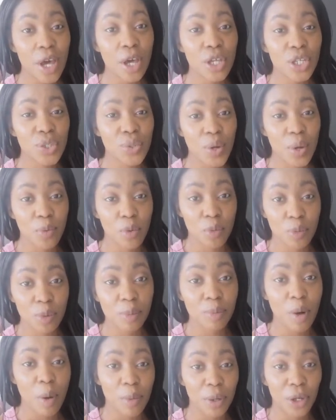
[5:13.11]
so I will be
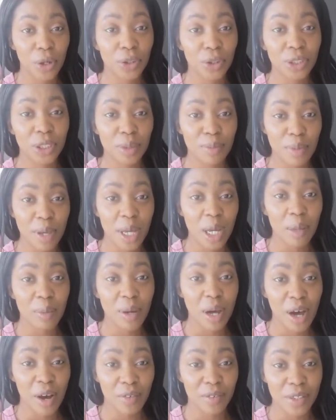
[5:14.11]
popping on some makeup
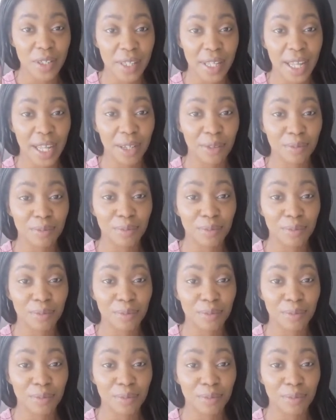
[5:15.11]
after that.